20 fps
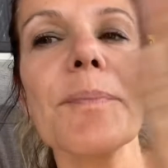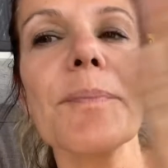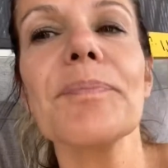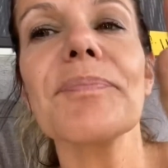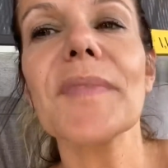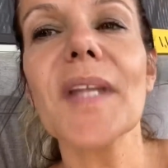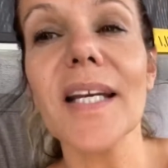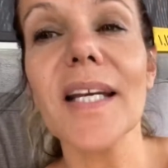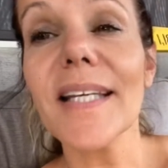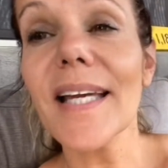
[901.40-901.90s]

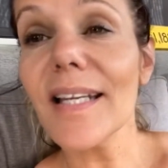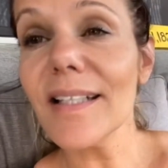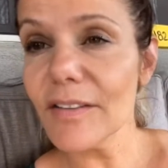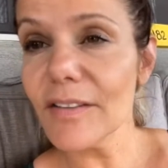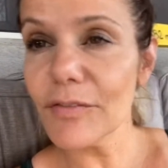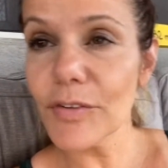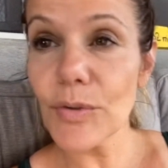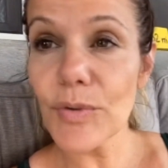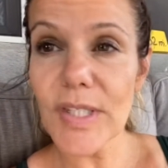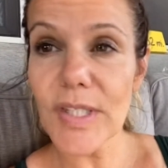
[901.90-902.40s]
Again,
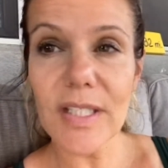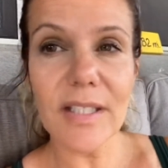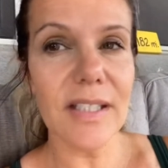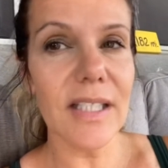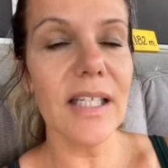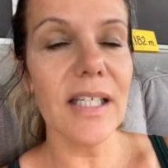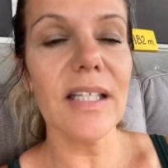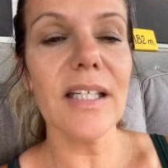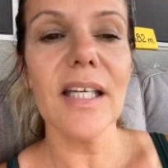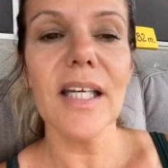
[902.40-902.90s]
if you still
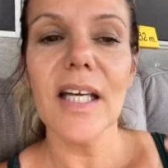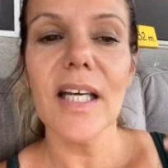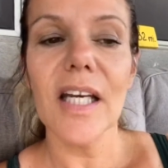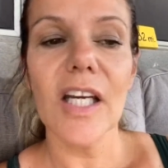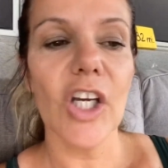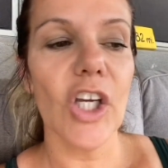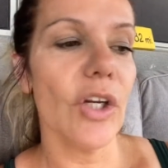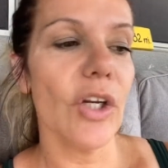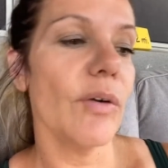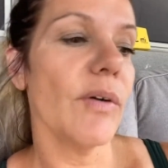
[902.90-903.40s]
need,
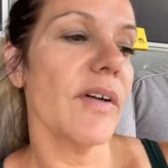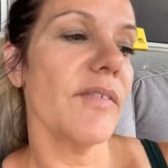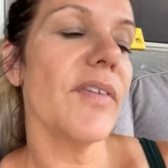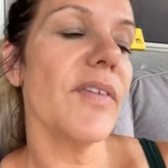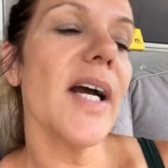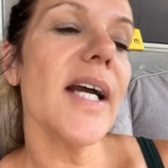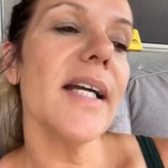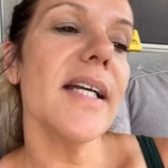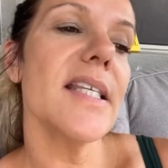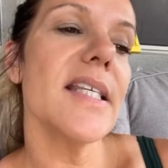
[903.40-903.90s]

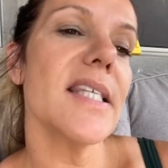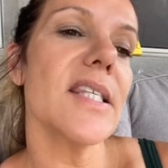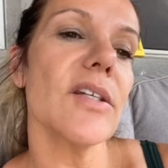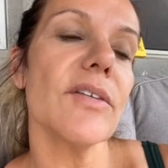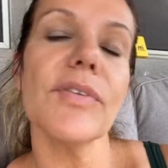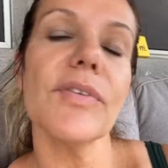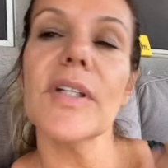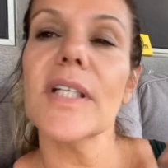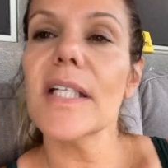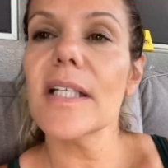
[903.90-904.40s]
advice,
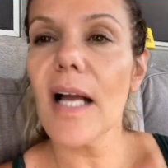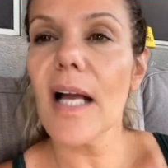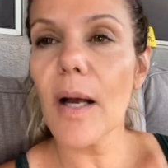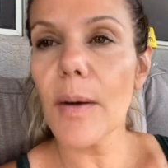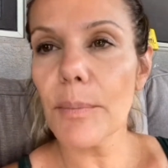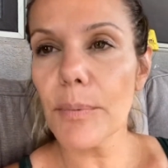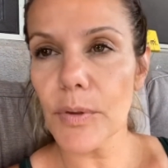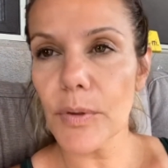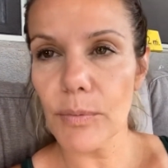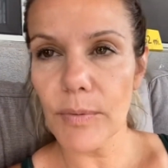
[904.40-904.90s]
if you need
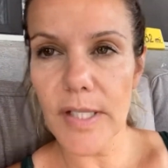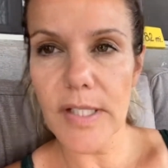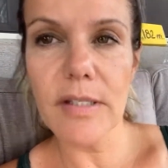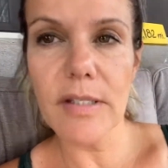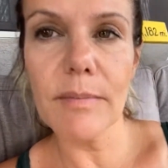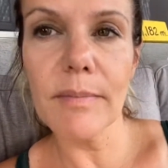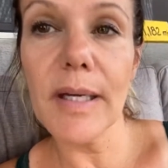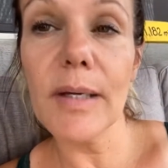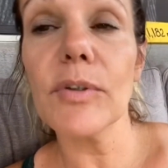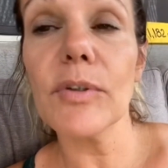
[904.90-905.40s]
help with
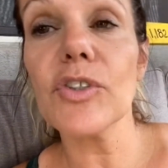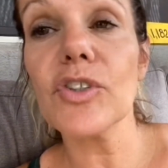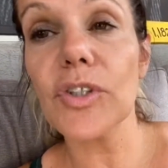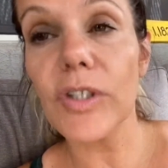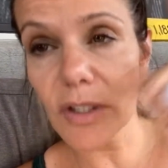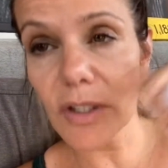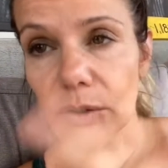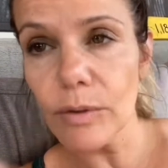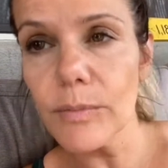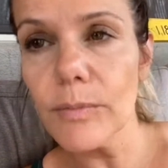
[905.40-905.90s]
resume, which
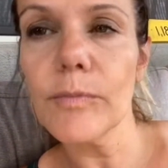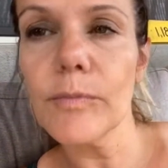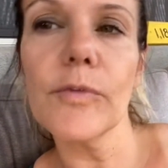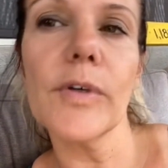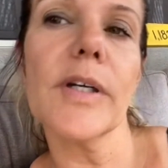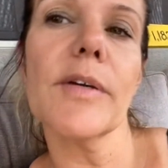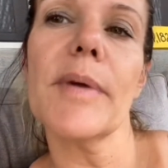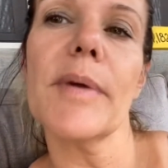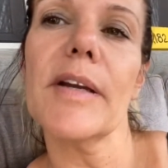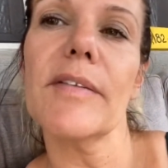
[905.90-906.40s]
another
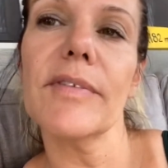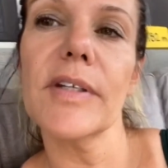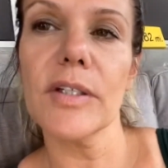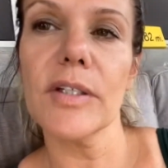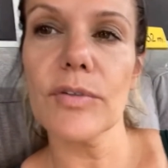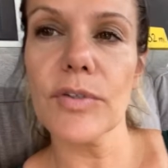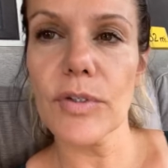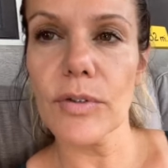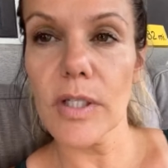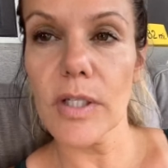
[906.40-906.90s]
one of my
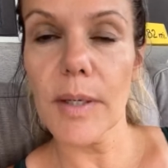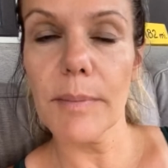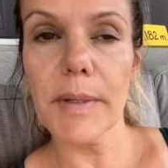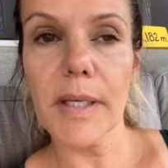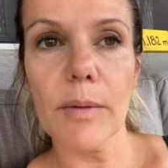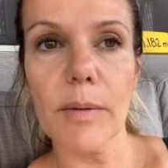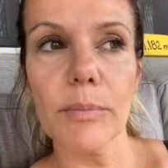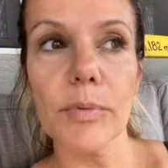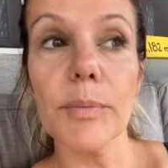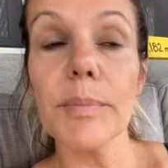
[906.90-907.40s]
videos that are coming
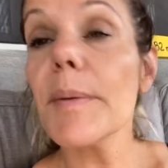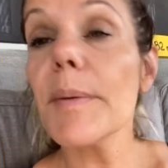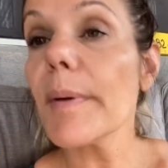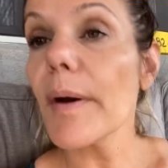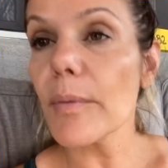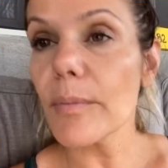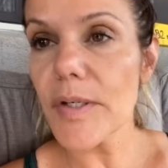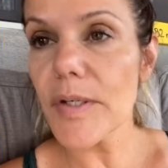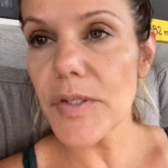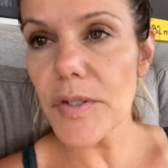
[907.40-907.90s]
up will be
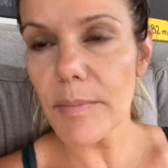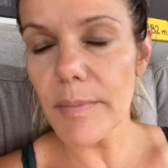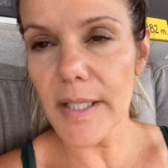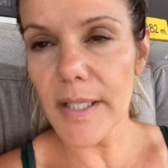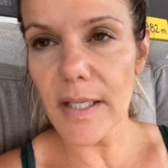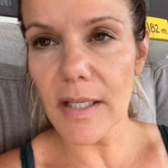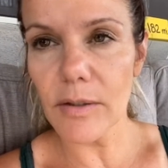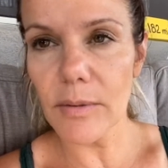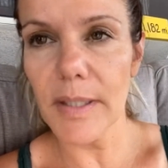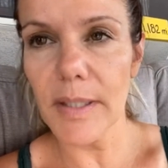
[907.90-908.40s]
about resume and
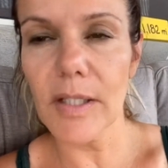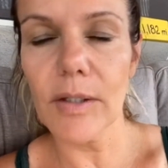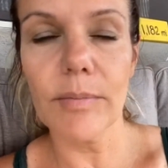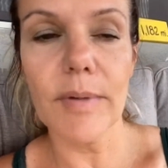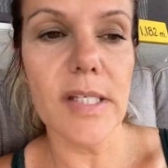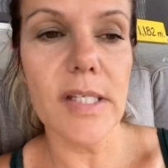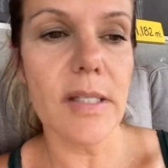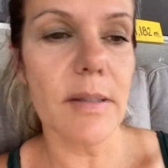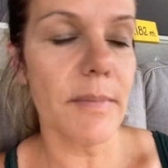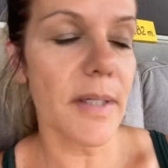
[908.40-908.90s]
how to make a
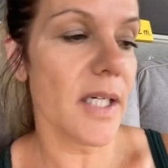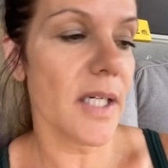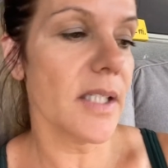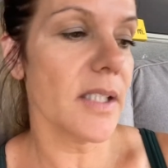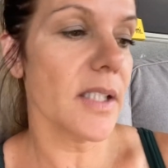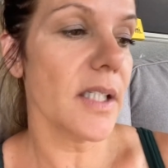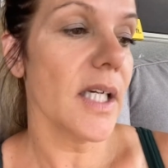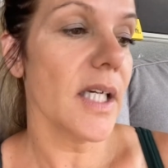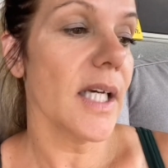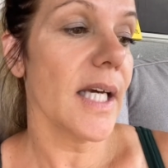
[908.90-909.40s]
resume
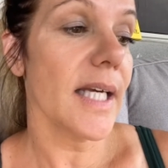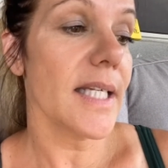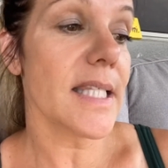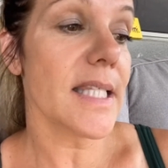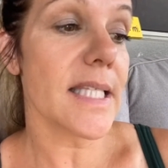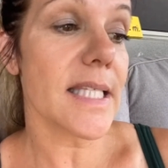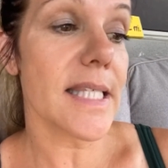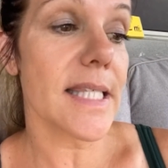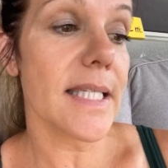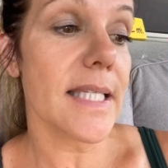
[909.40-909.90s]
and
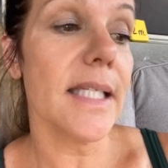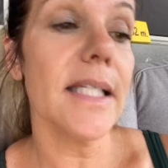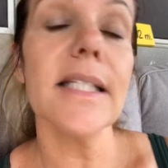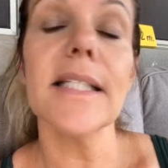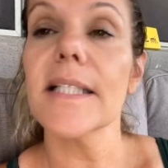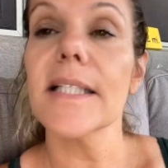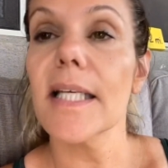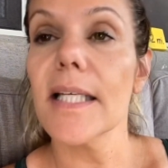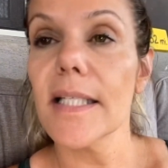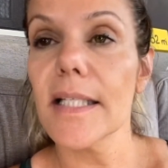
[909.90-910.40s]
succeed
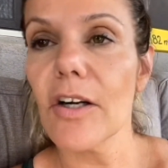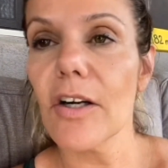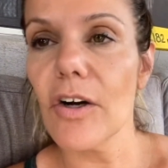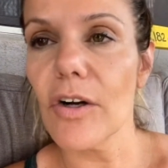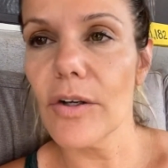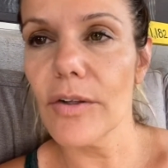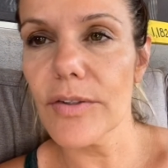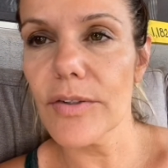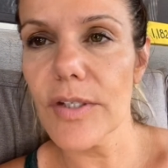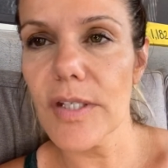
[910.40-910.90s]
in getting
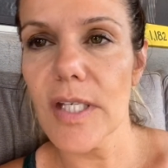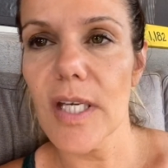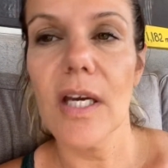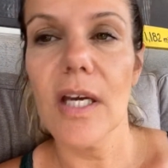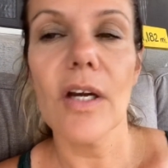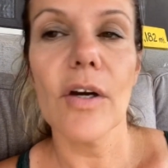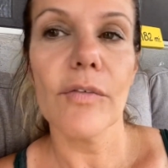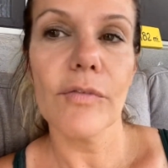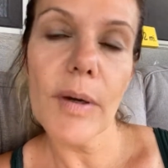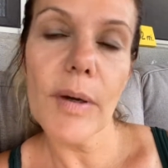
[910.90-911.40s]
calls
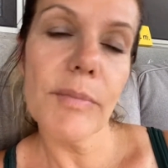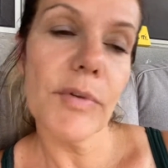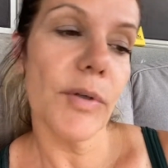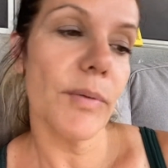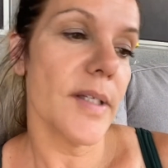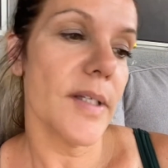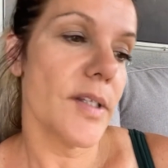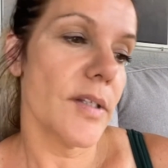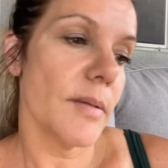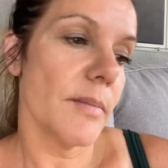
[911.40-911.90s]
from your
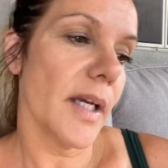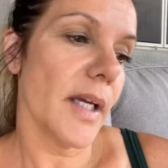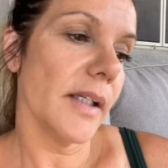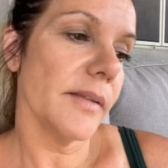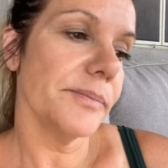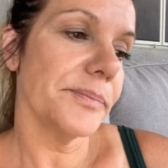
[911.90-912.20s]
resume.